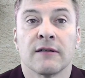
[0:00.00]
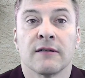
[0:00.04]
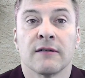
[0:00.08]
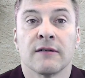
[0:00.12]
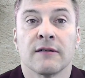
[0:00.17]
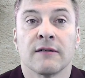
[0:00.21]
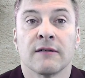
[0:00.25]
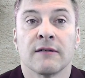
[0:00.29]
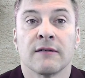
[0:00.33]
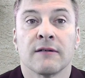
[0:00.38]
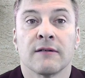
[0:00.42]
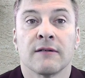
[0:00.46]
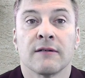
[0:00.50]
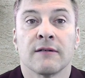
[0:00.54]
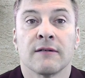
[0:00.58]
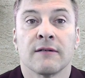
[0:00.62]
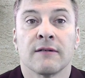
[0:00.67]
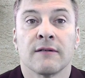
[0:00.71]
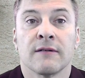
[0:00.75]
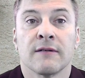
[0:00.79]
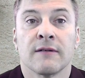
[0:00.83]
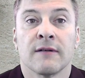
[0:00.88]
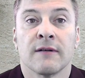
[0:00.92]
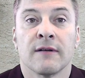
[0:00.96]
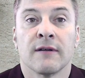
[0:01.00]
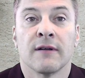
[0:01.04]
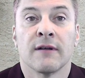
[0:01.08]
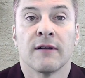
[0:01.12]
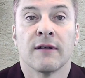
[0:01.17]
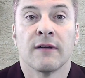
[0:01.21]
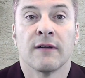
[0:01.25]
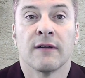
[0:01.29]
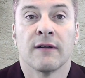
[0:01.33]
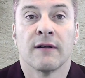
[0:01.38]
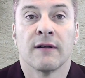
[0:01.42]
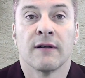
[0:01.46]

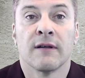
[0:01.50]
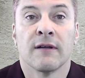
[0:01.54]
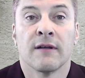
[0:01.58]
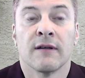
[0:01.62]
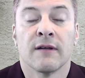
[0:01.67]
Nothing is said.